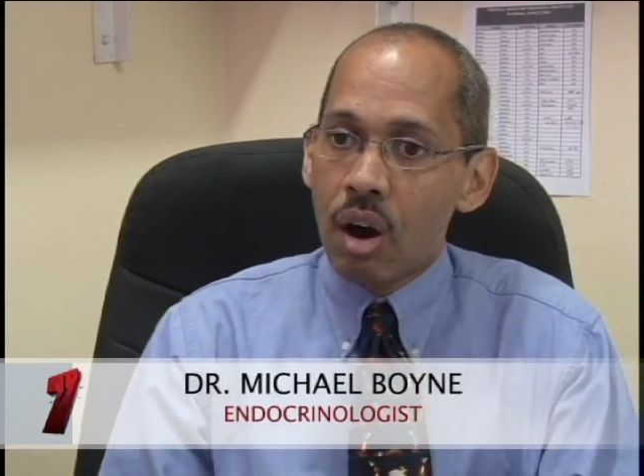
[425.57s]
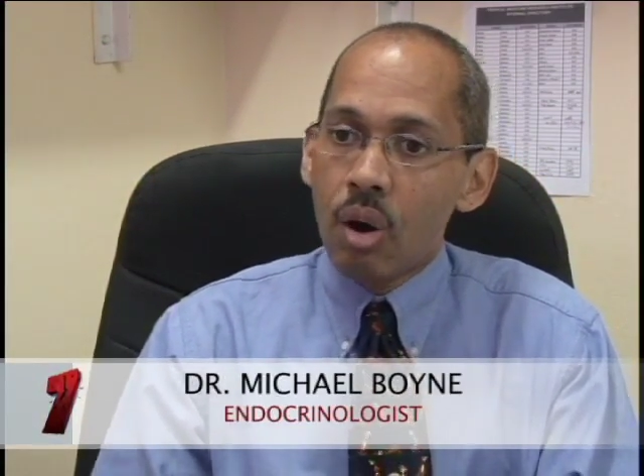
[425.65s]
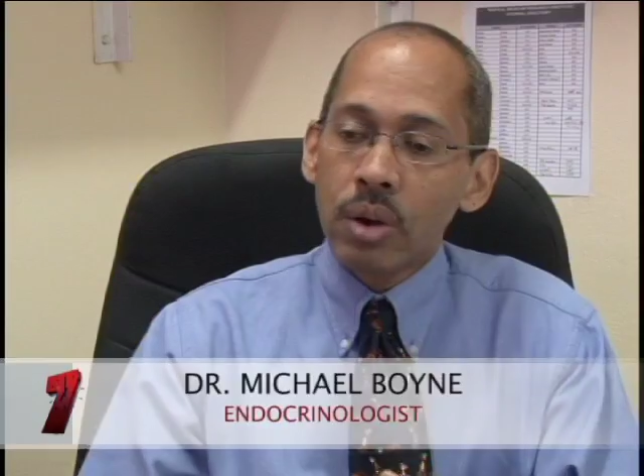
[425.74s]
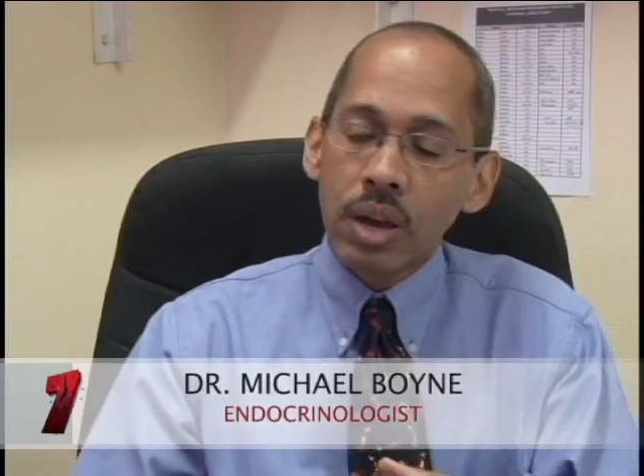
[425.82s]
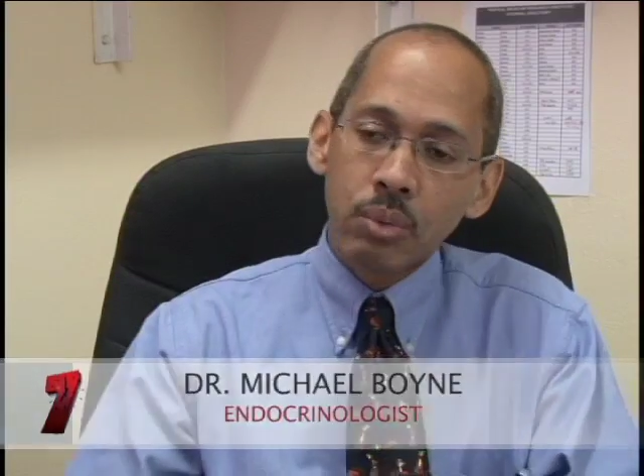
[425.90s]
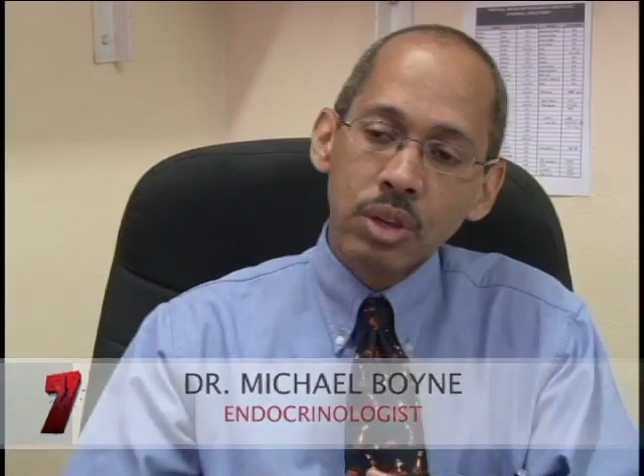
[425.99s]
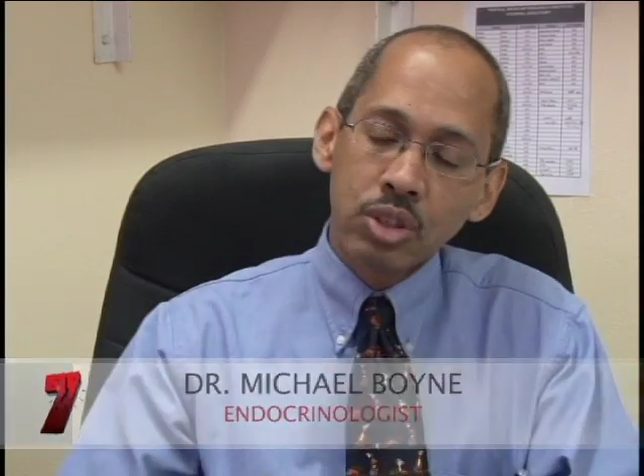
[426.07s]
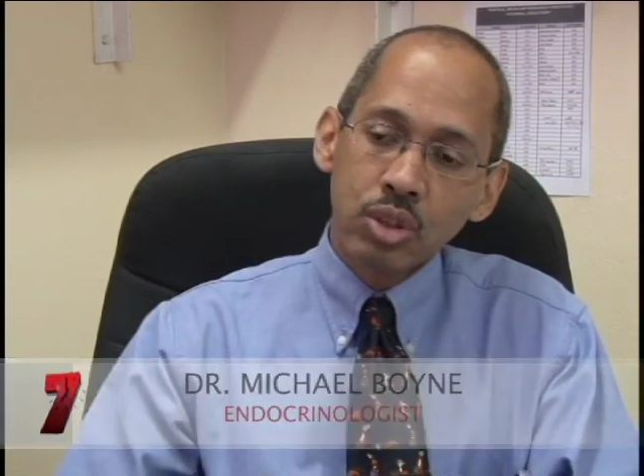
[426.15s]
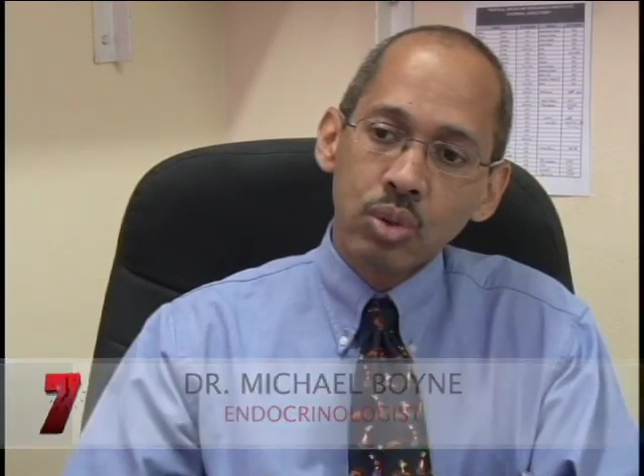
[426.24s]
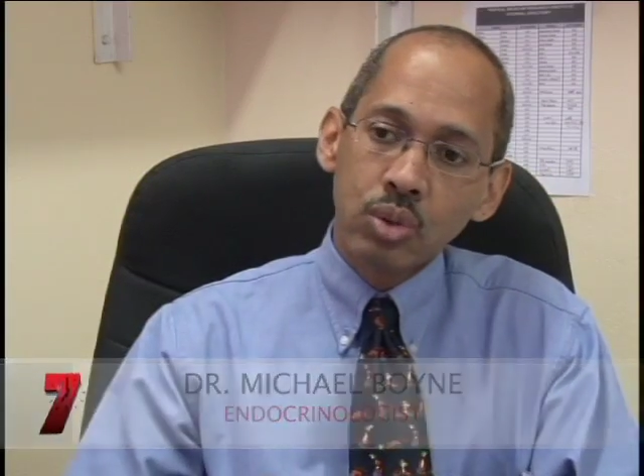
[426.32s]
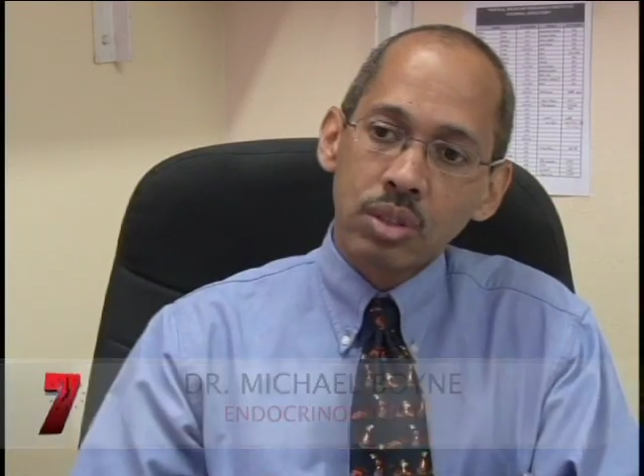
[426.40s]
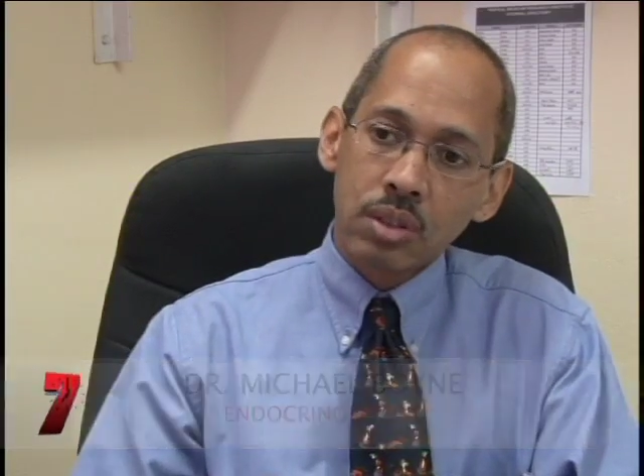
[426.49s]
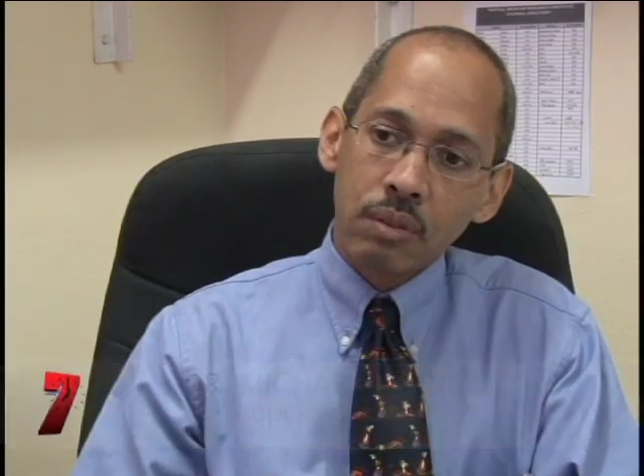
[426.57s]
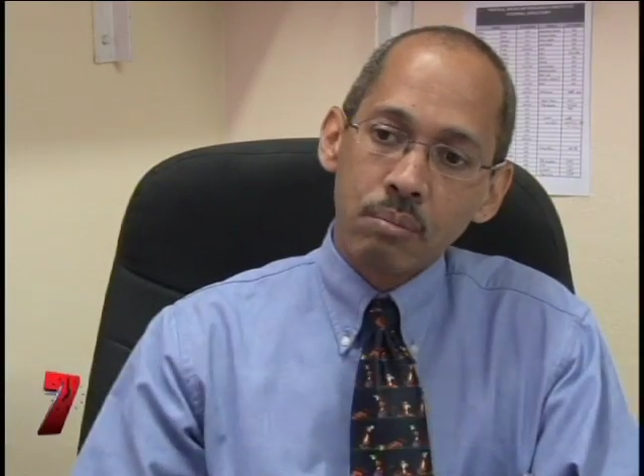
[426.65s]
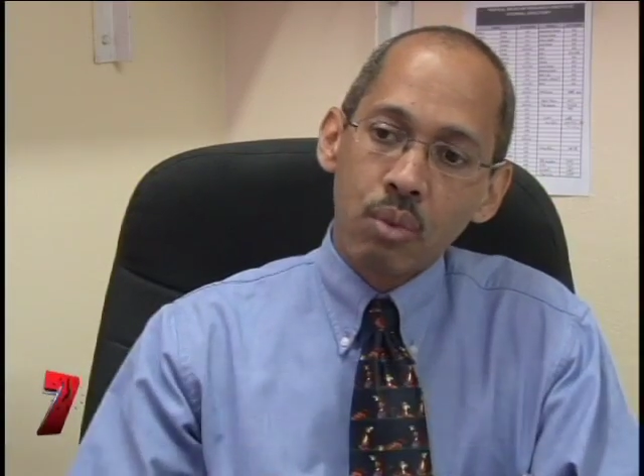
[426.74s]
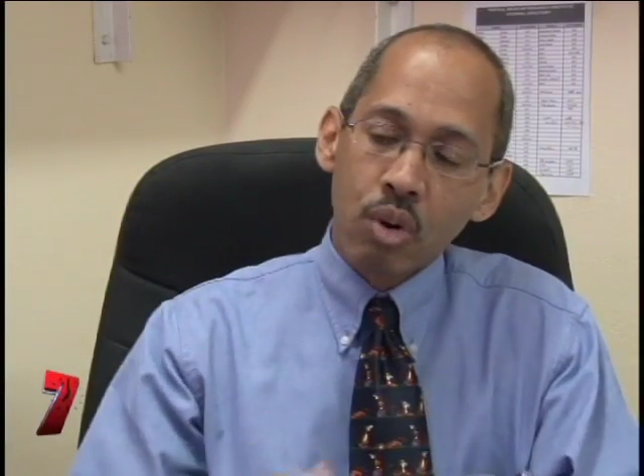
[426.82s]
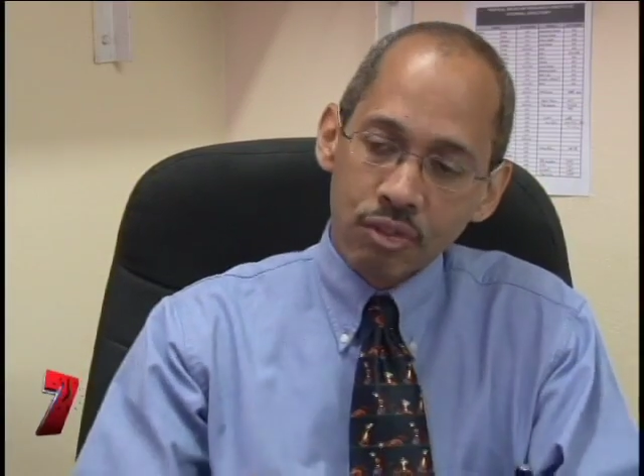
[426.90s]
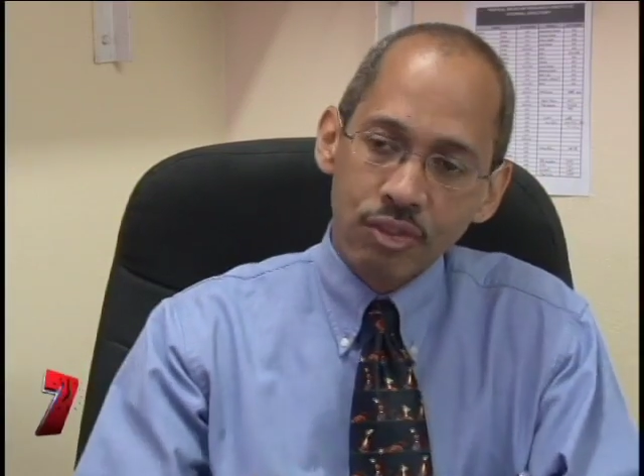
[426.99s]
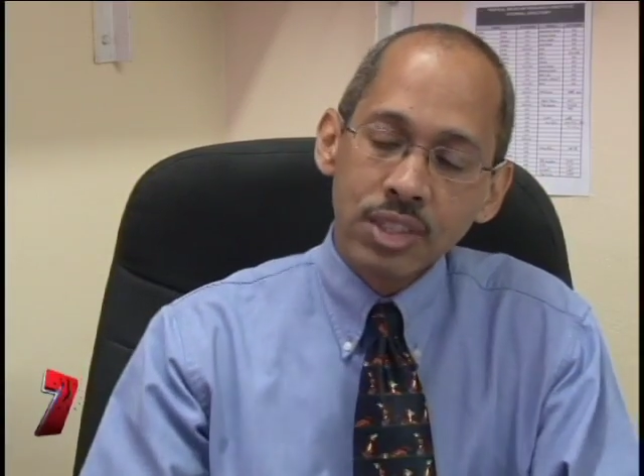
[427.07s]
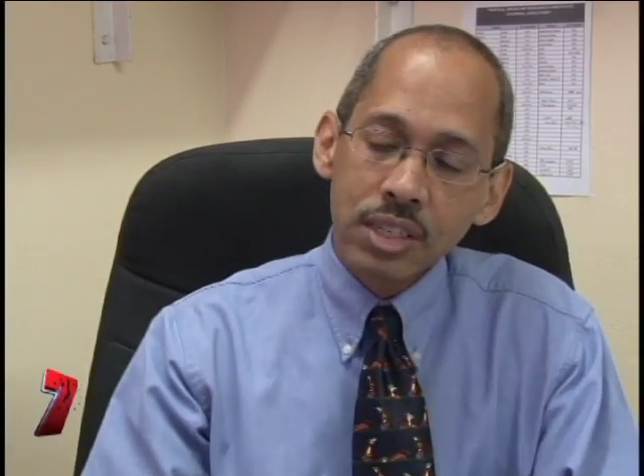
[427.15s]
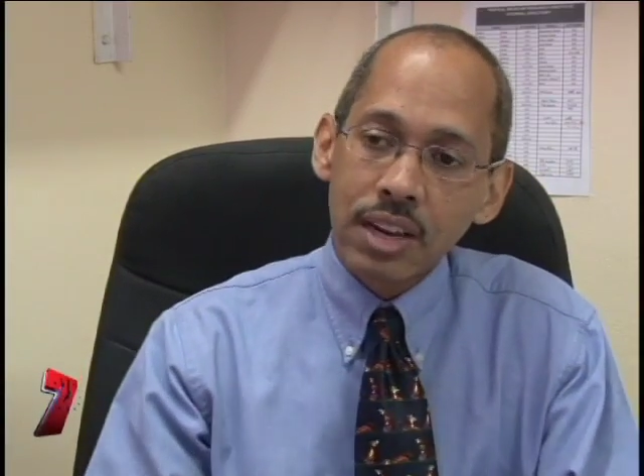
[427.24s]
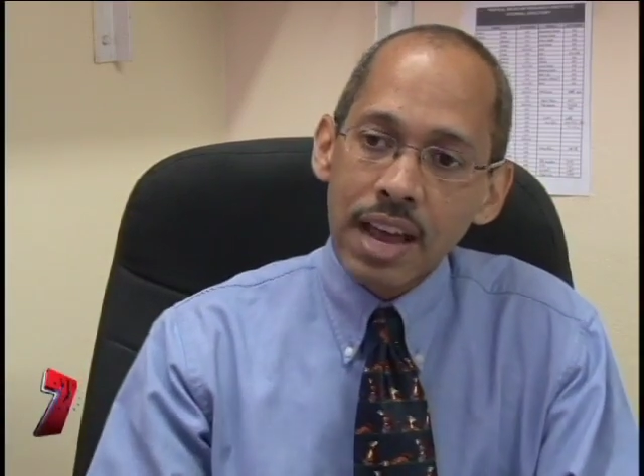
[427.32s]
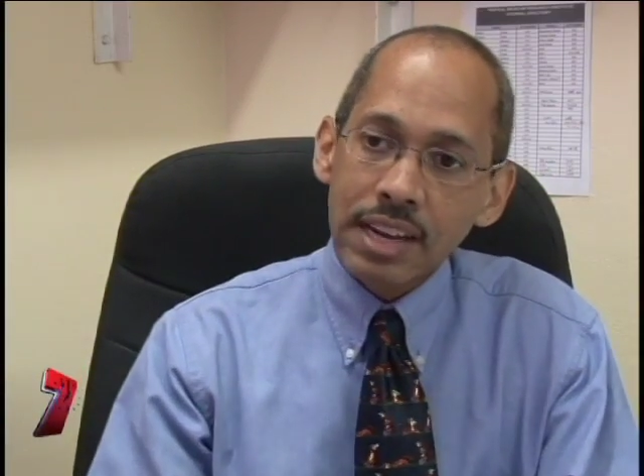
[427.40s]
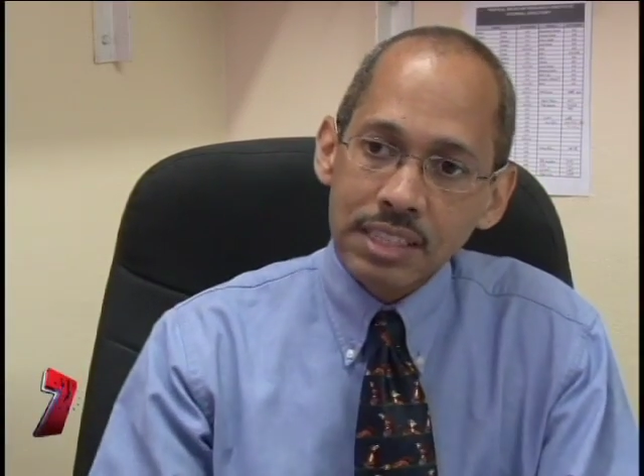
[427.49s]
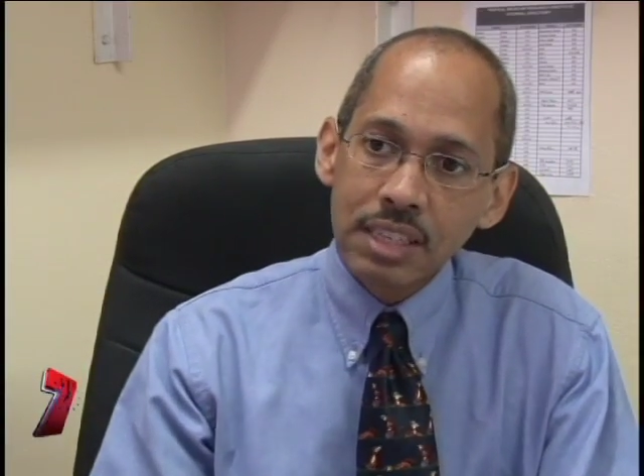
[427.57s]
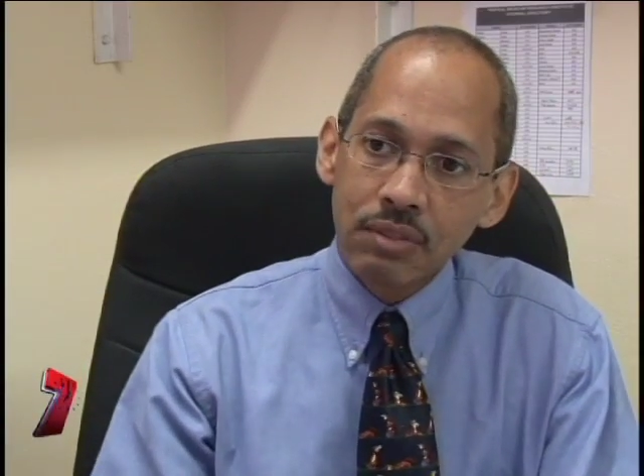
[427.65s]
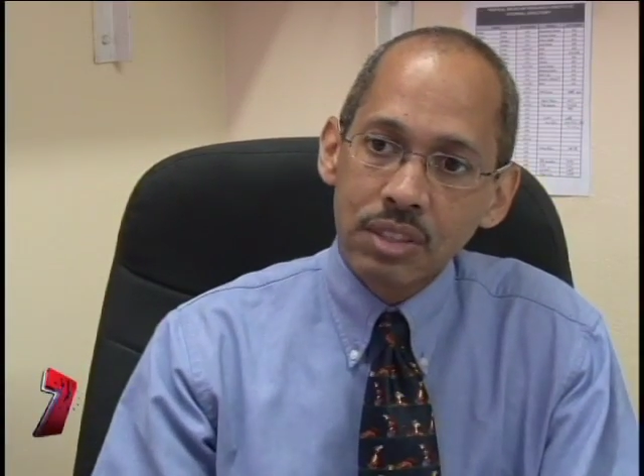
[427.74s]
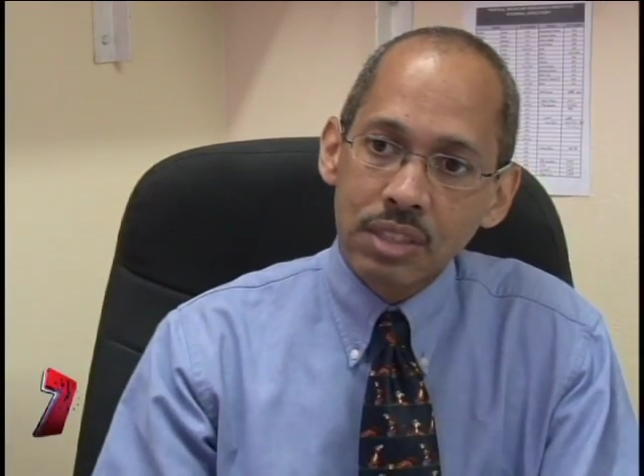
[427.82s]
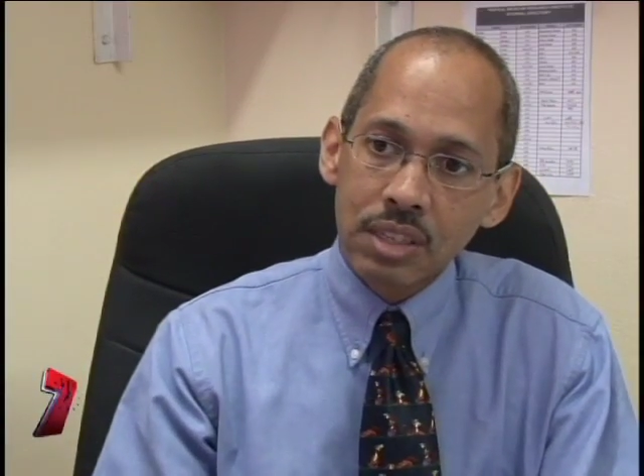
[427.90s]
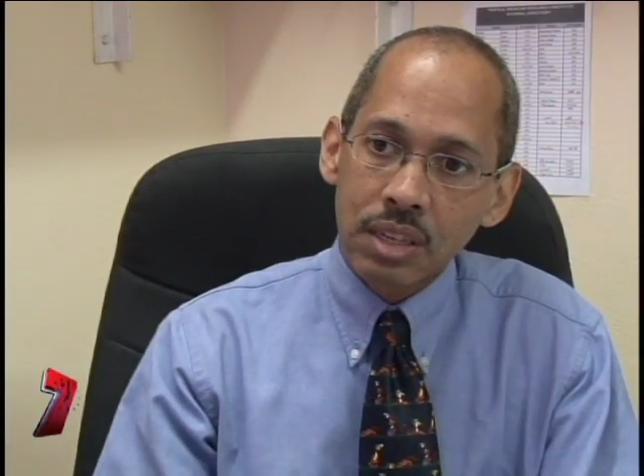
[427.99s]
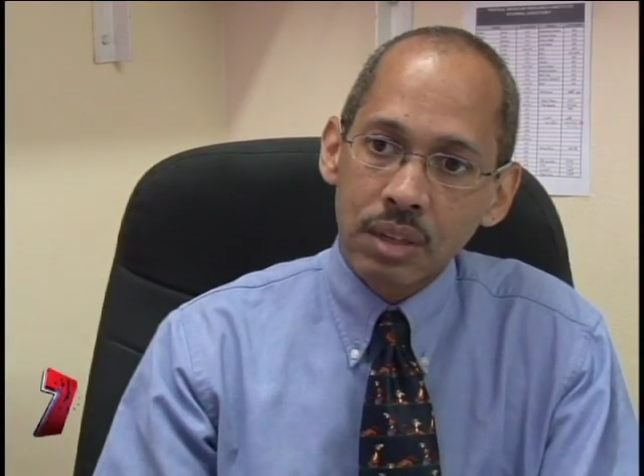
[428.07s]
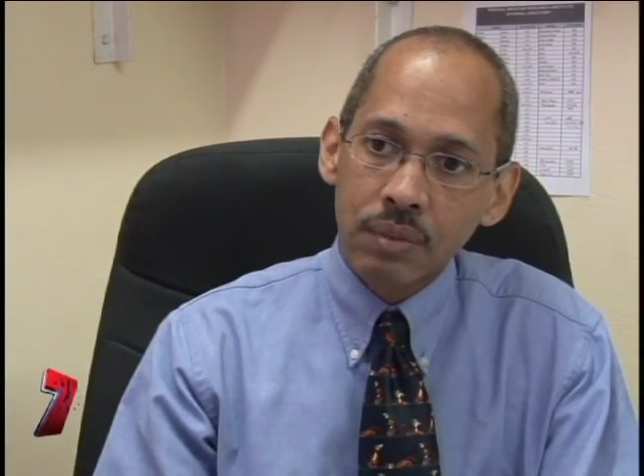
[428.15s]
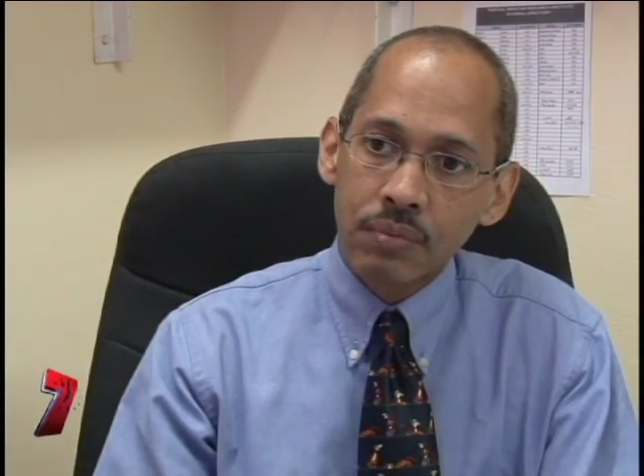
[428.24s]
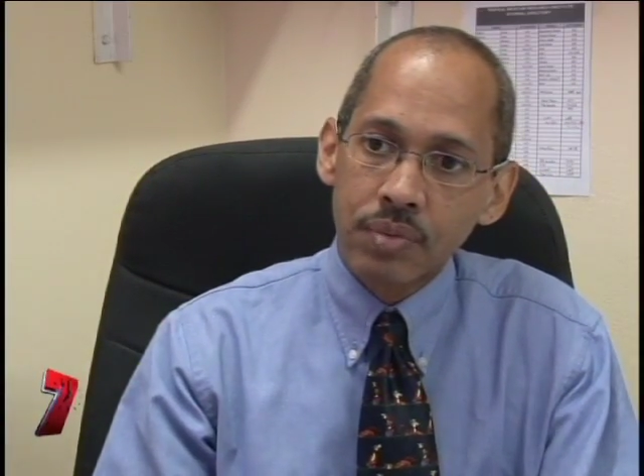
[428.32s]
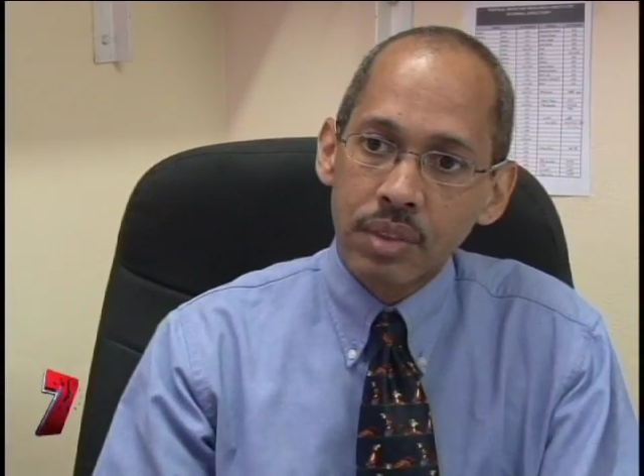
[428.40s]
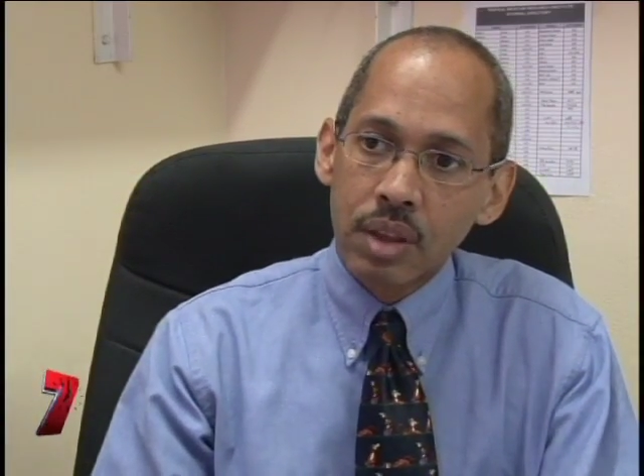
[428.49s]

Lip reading: How can we introduce more physical activity